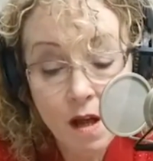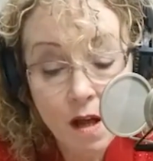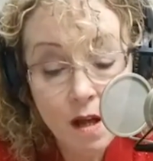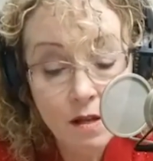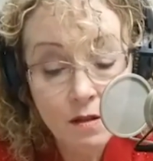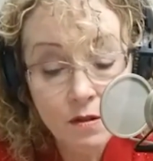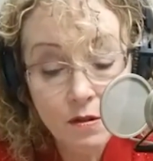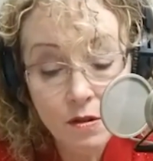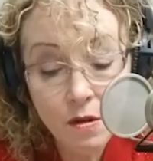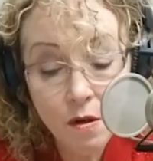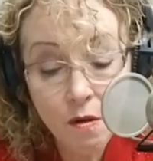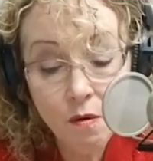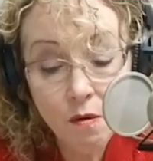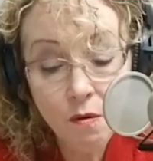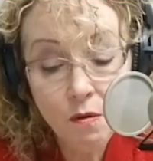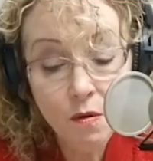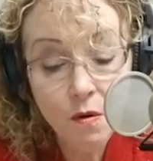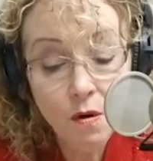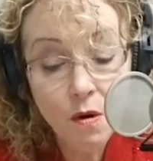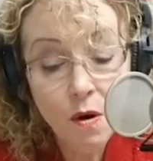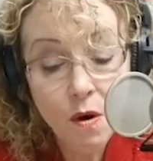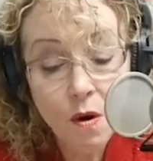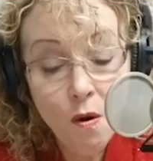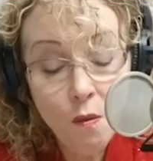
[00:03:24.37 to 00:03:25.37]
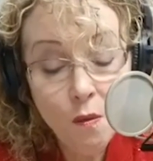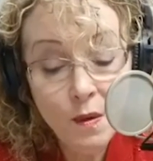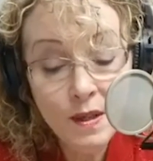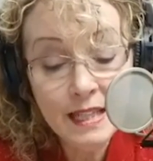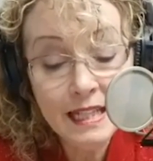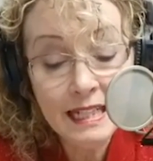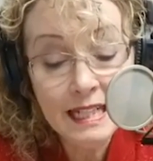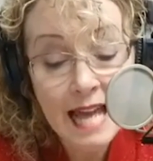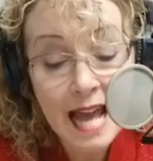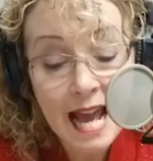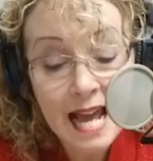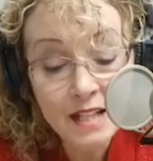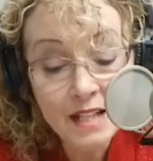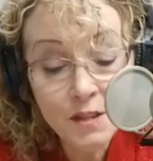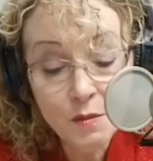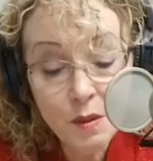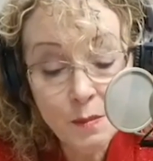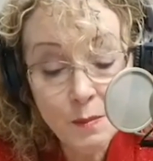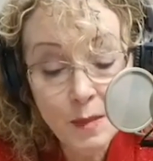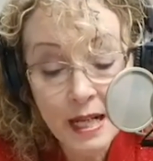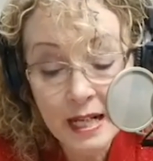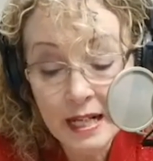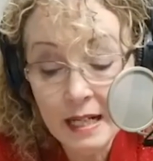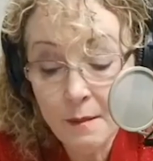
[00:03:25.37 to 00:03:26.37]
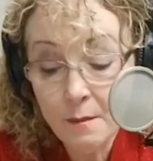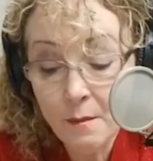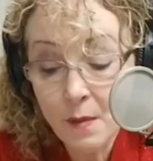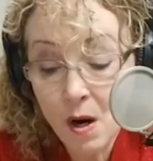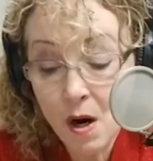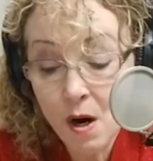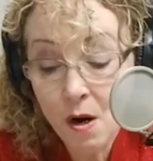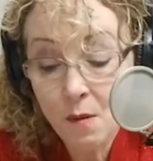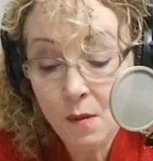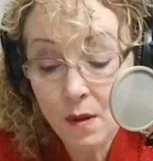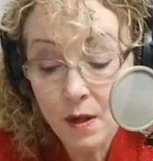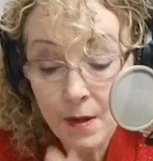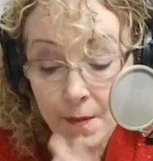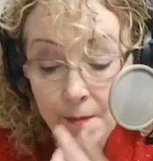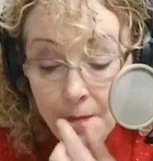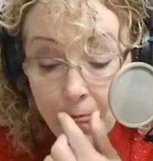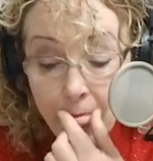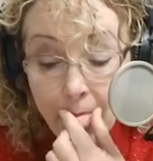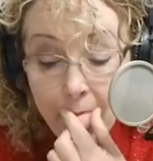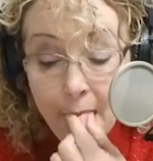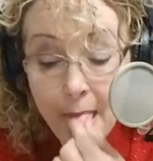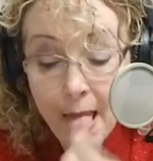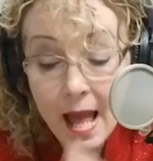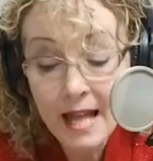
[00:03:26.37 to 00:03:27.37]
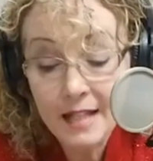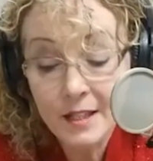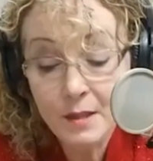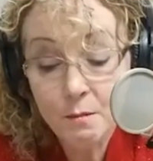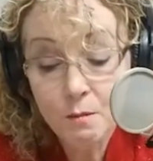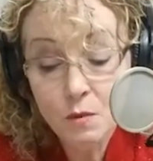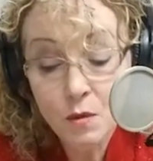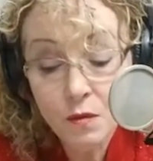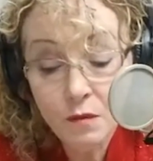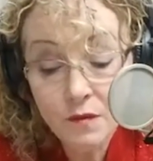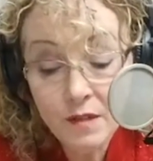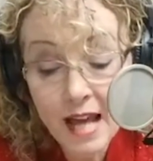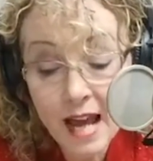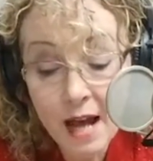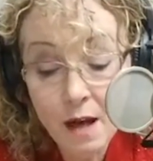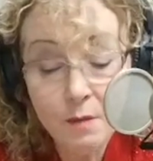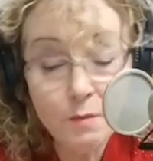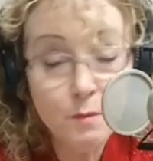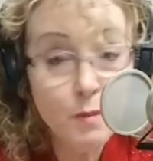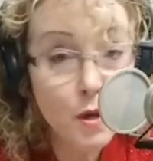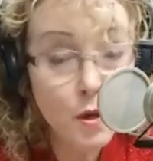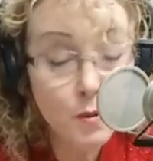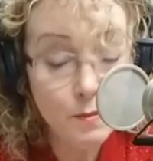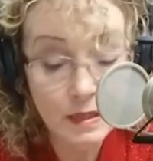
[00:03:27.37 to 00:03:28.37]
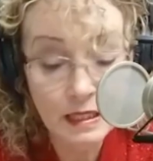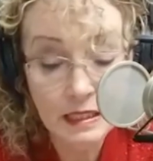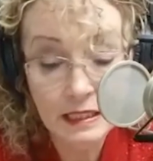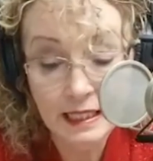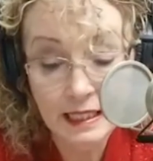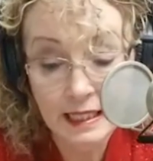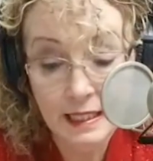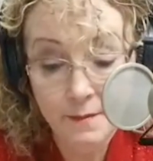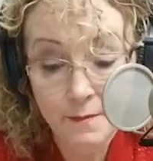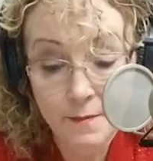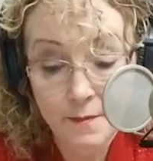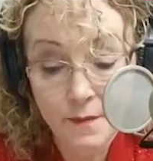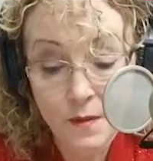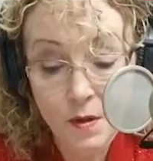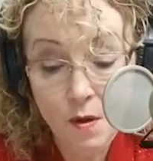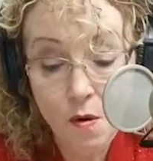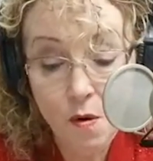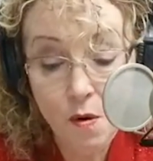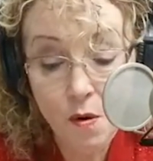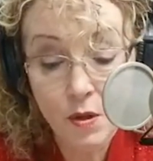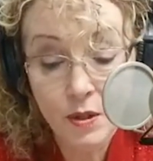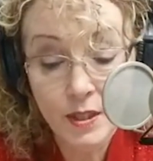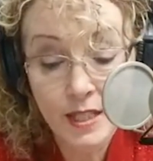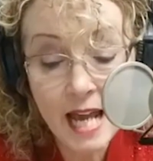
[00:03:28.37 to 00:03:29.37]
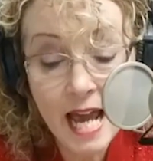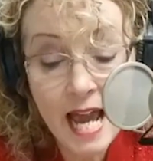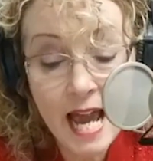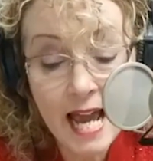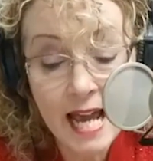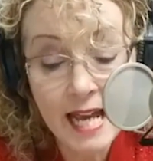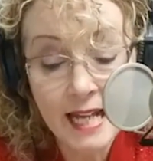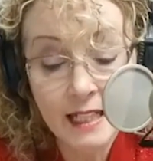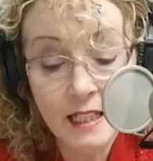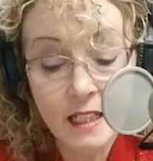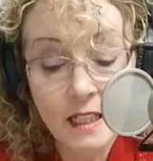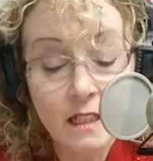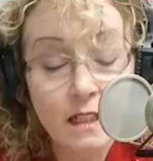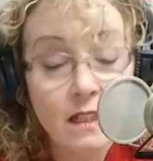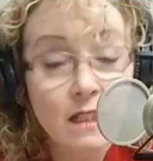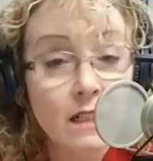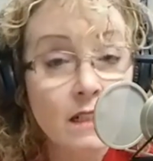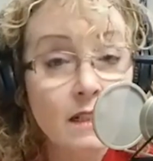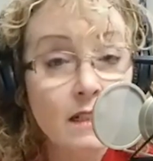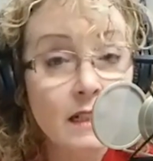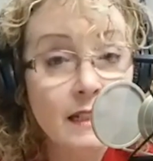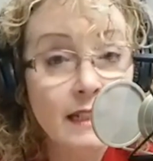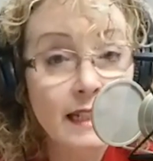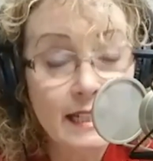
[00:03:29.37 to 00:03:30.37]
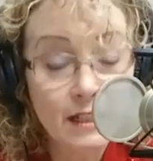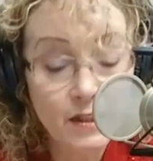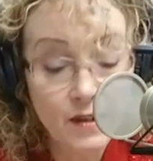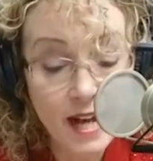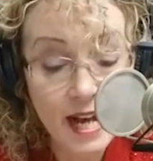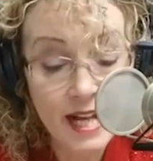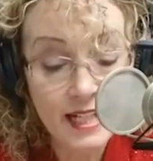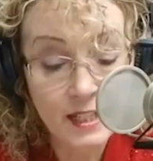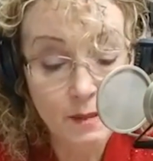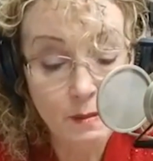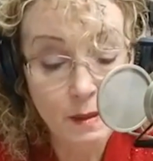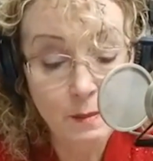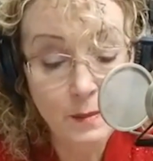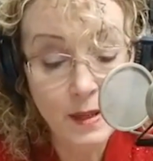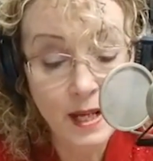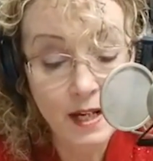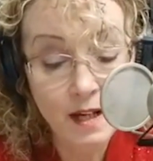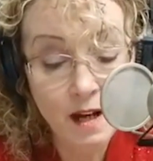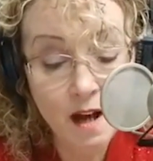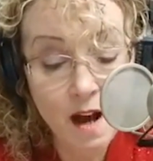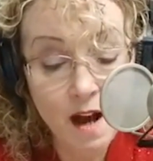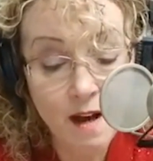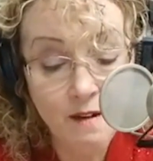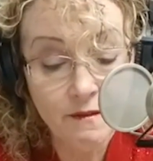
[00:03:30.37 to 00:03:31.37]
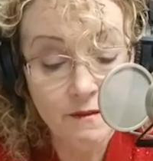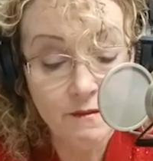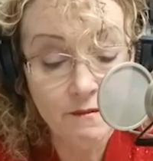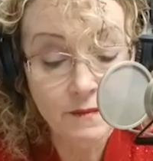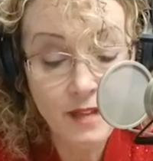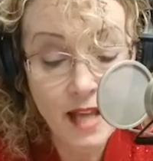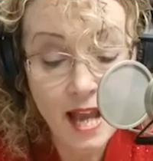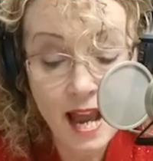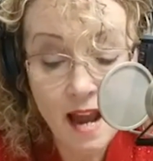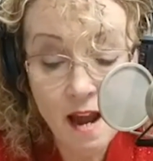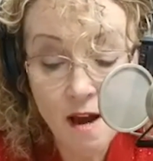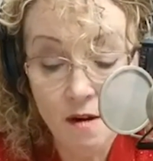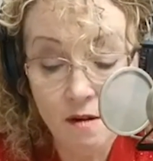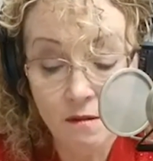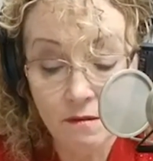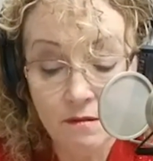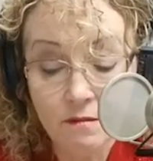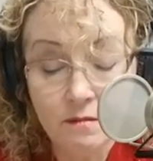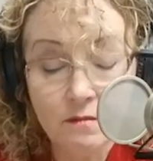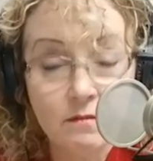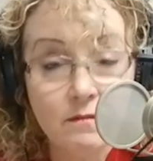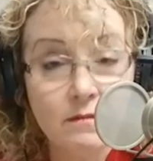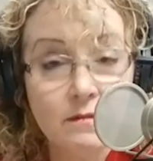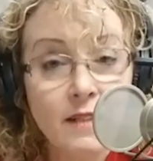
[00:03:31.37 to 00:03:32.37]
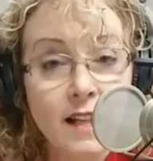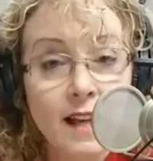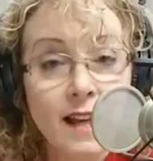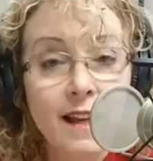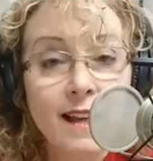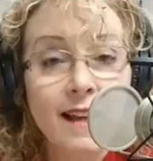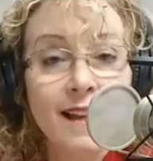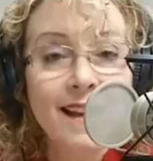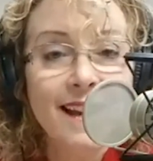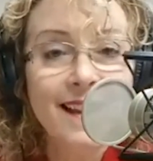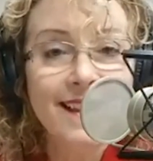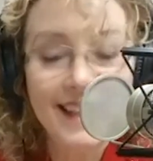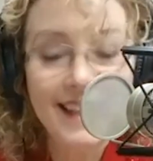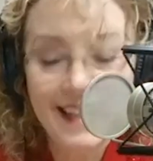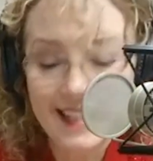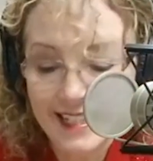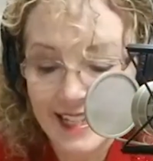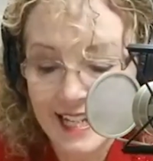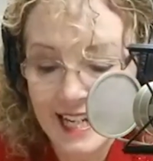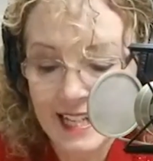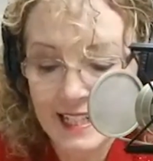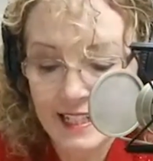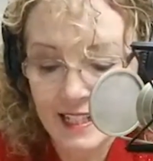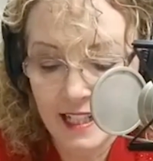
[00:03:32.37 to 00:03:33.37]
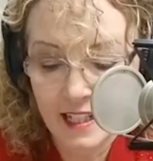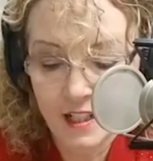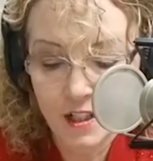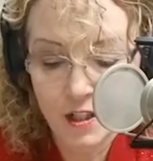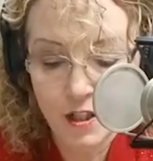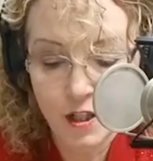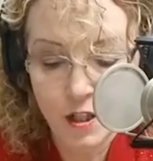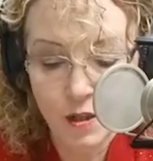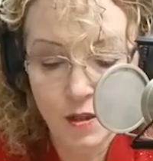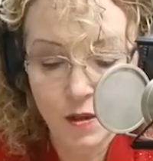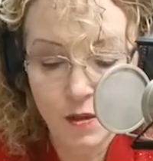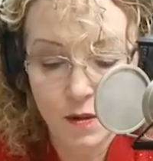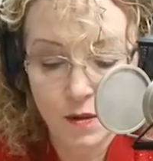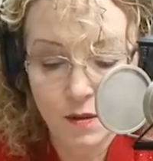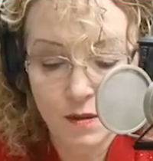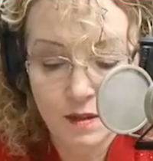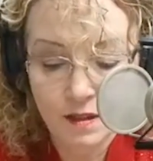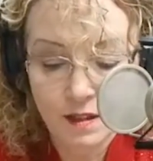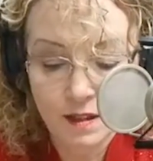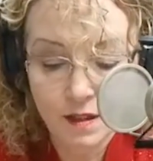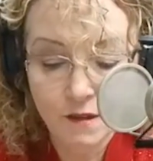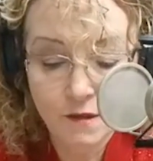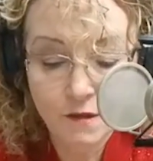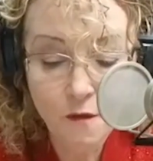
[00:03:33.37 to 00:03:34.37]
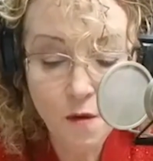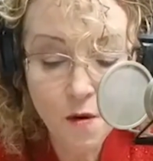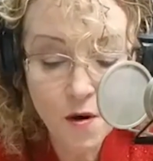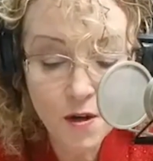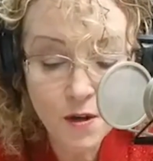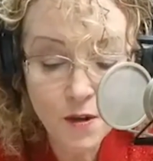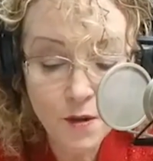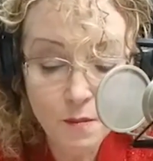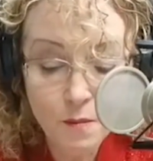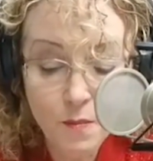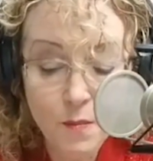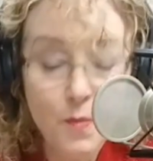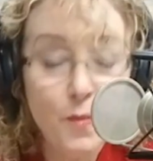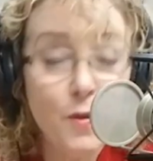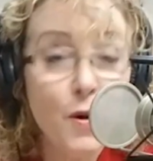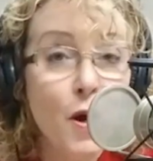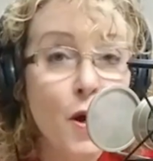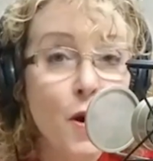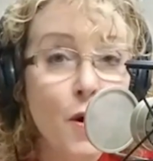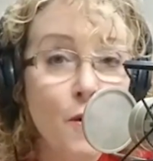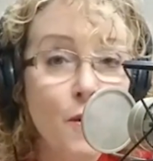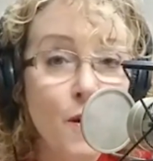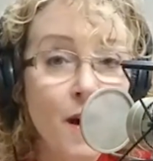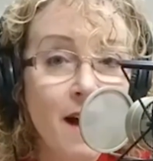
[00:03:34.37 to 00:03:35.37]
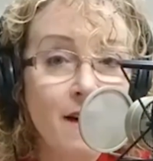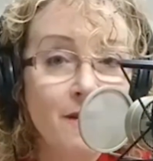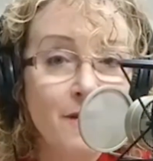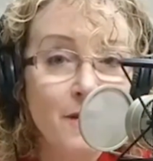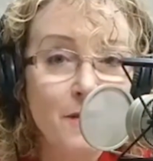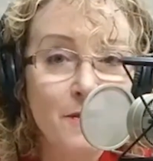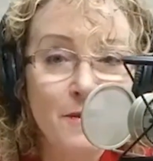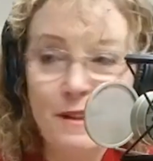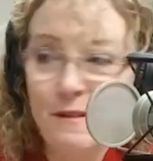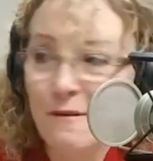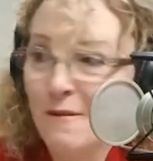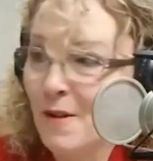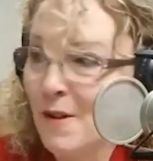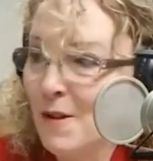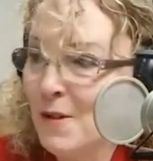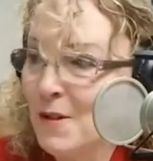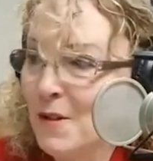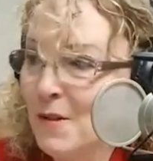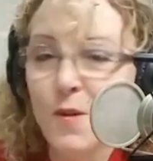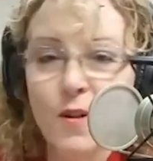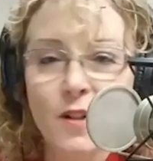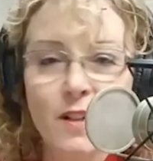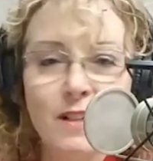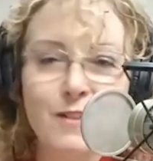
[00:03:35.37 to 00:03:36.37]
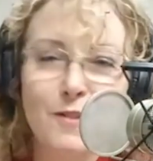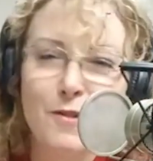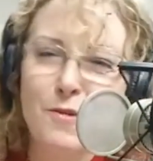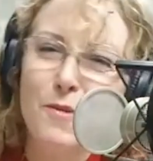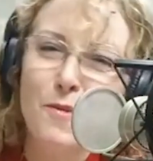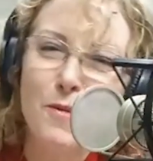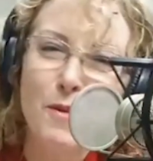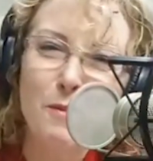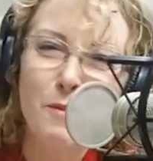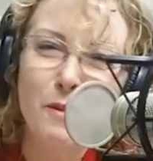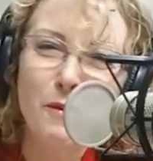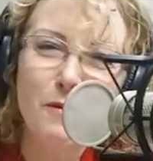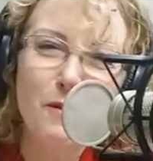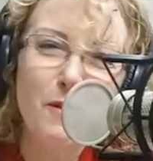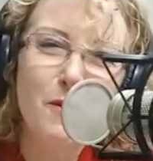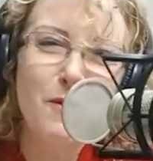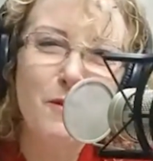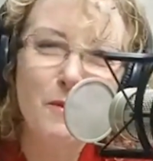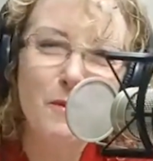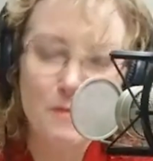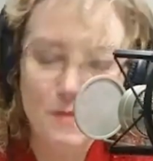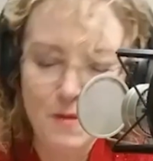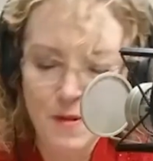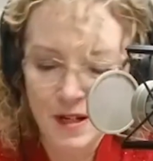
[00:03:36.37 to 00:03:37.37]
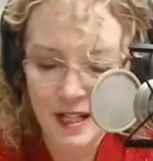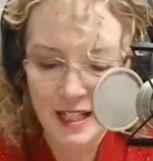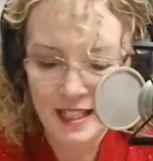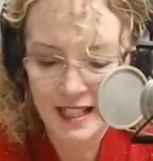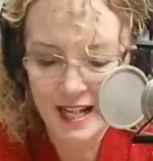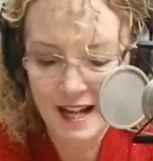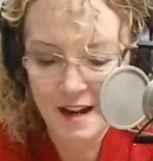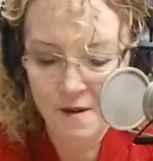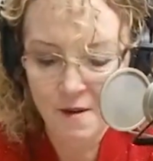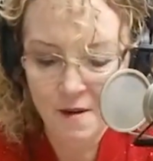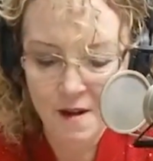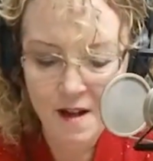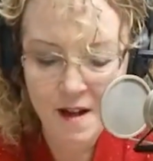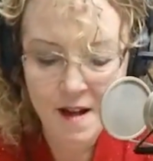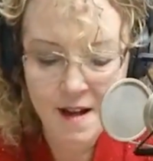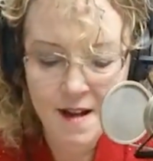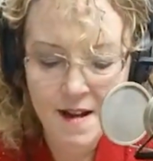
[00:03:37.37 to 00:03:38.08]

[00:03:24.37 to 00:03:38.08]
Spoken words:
So when the last remaining borrower has moved out permanently or died, the lender has to be paid off. How? And that takes us to the fourth pro of a reverse mortgage. Ooh, we're moving through them quick now.